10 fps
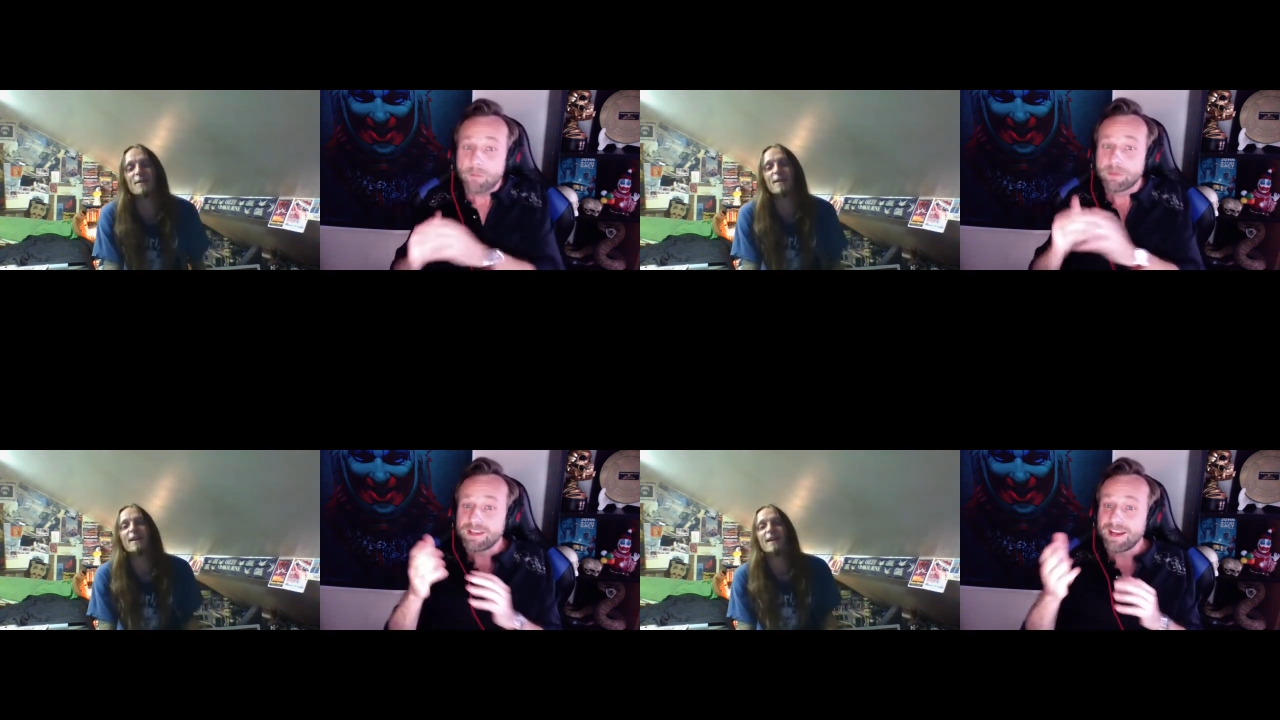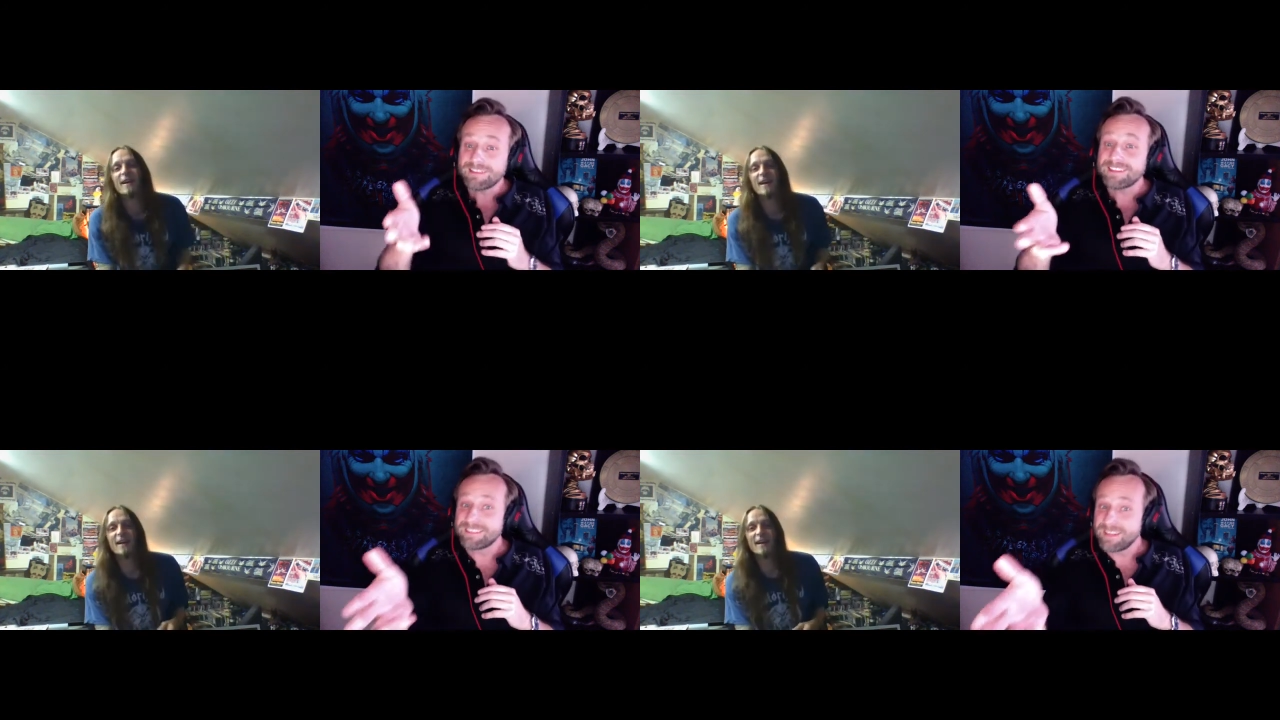Speaker 1: But that's the
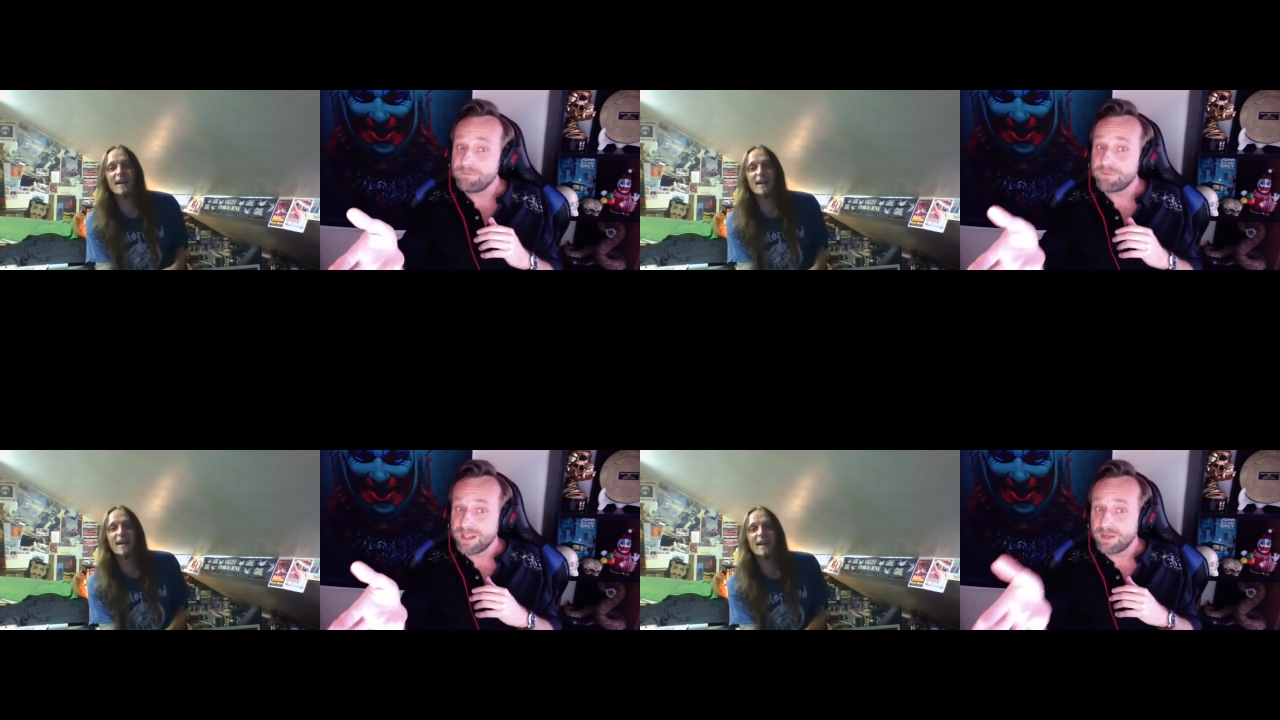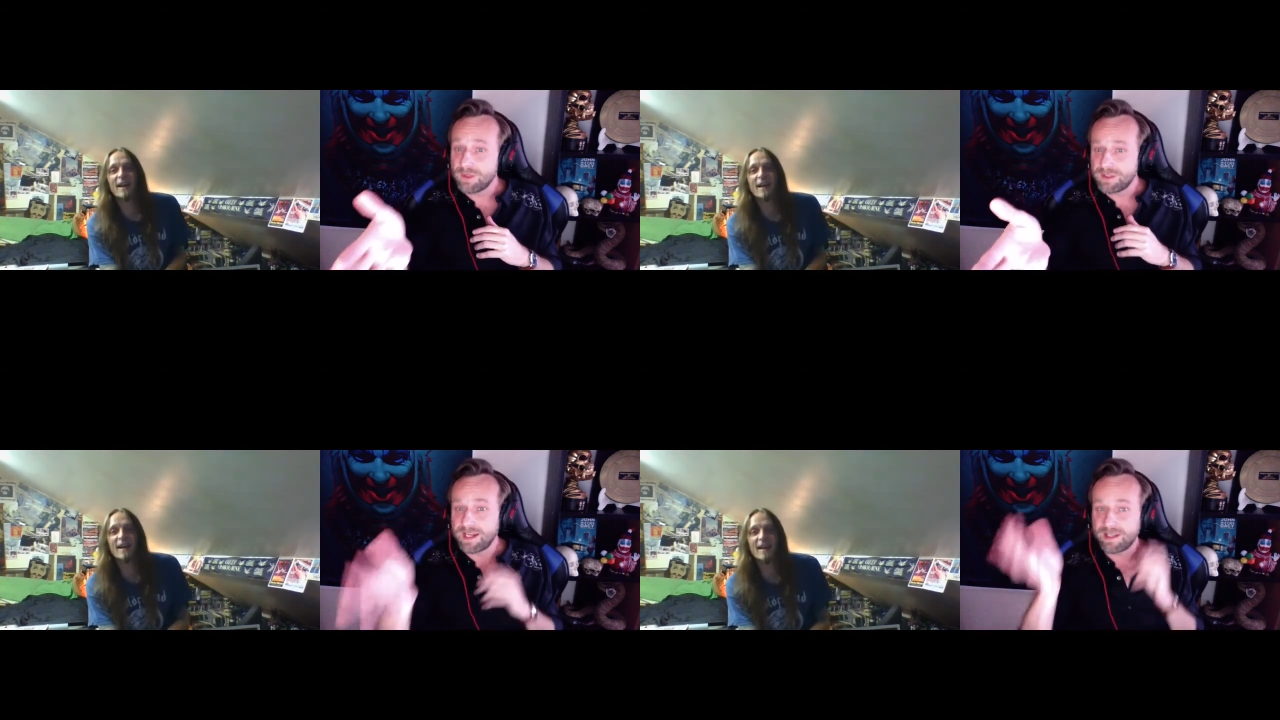same thing with
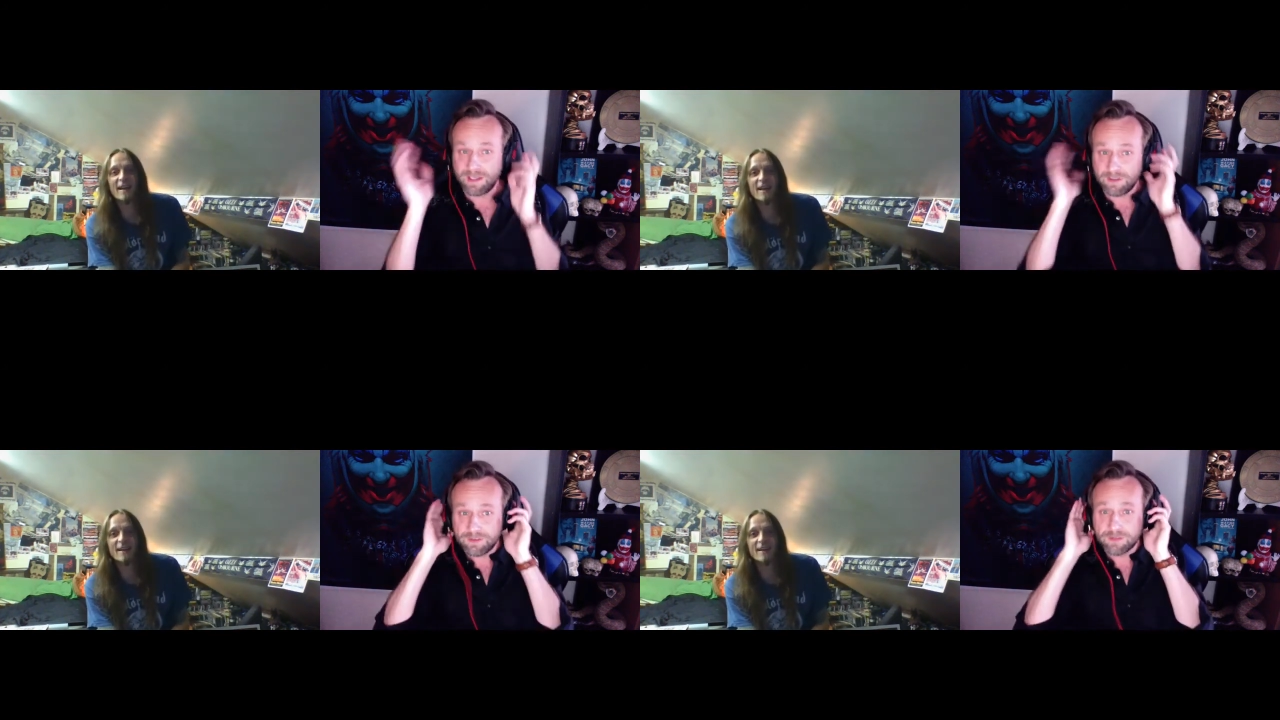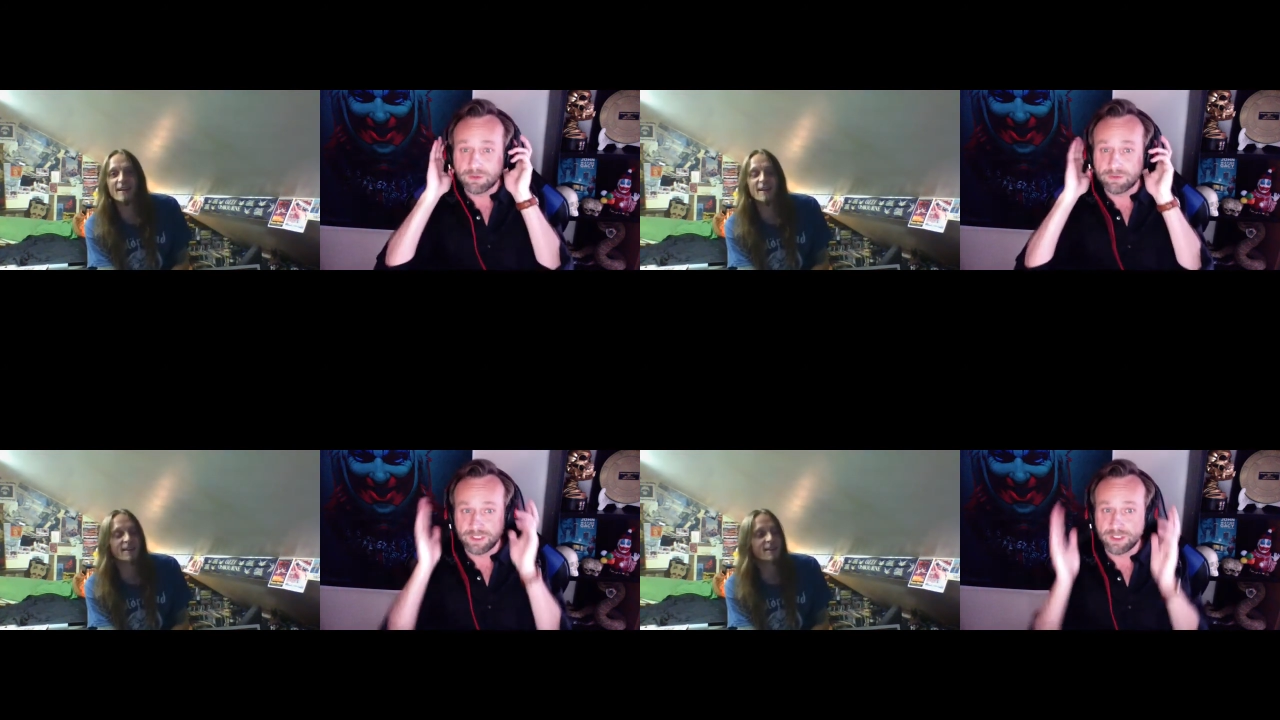that Gacy movie.
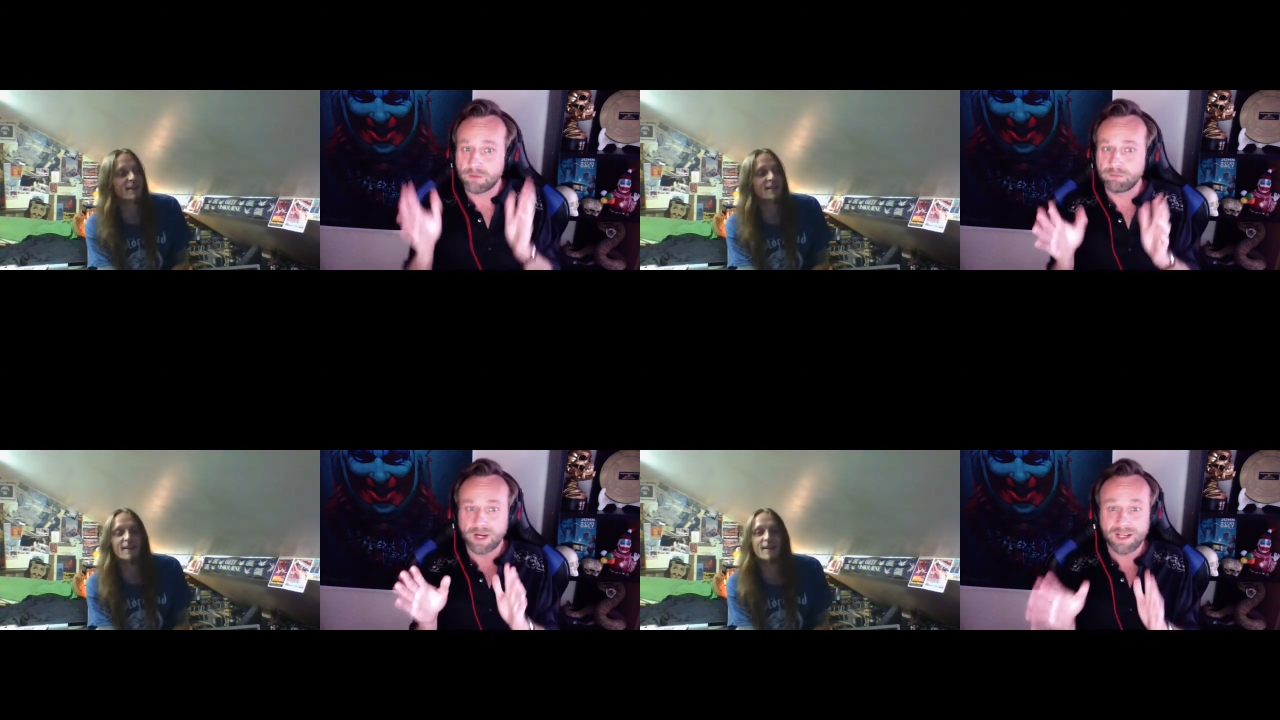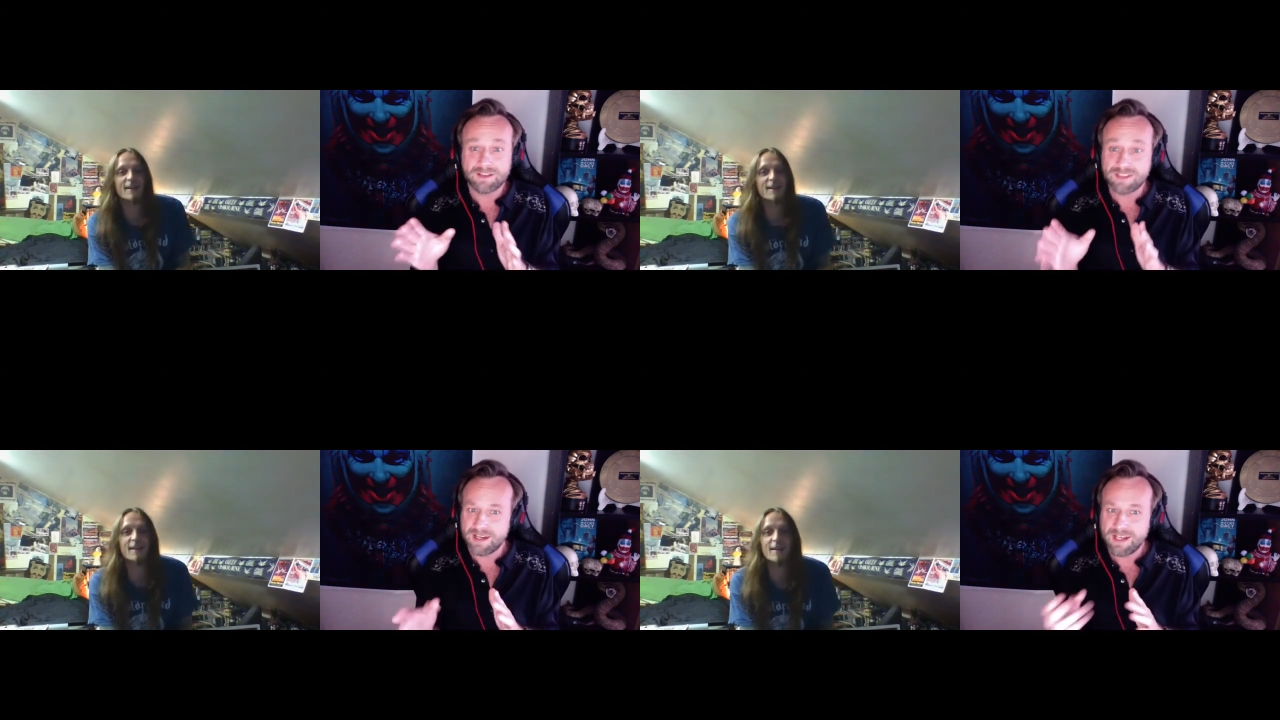Yeah. You know, Brian
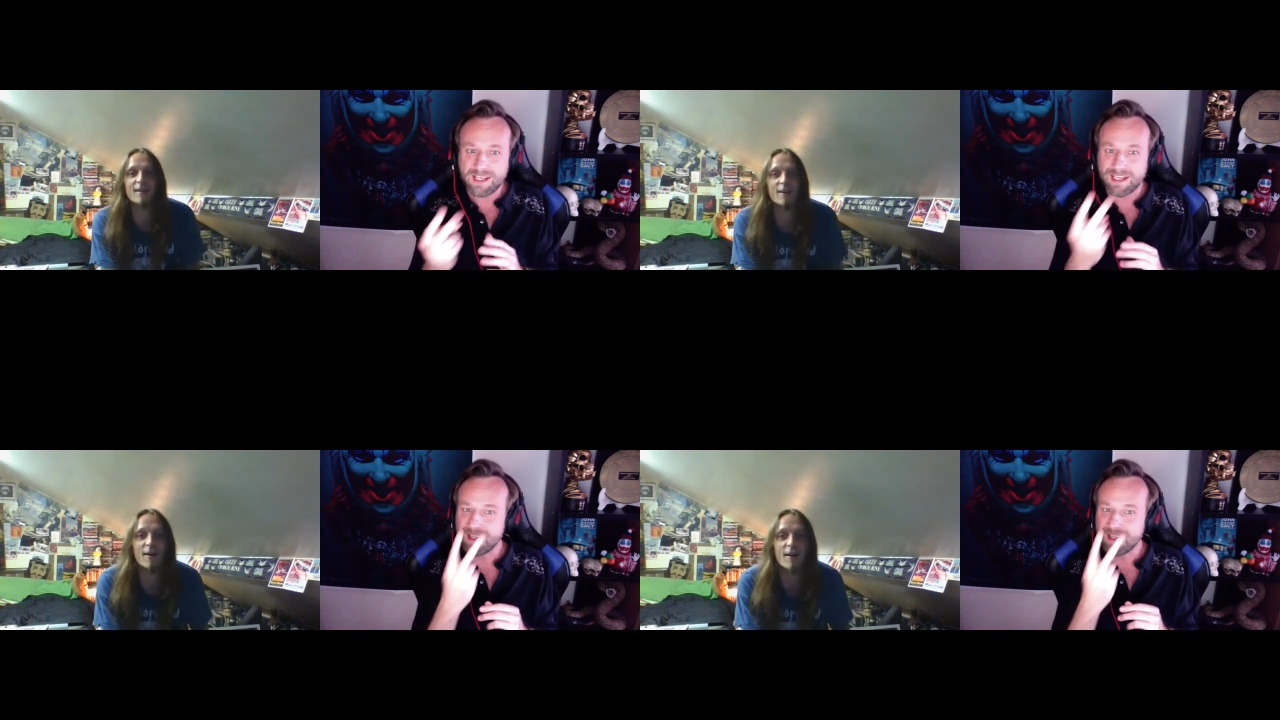Dennehy,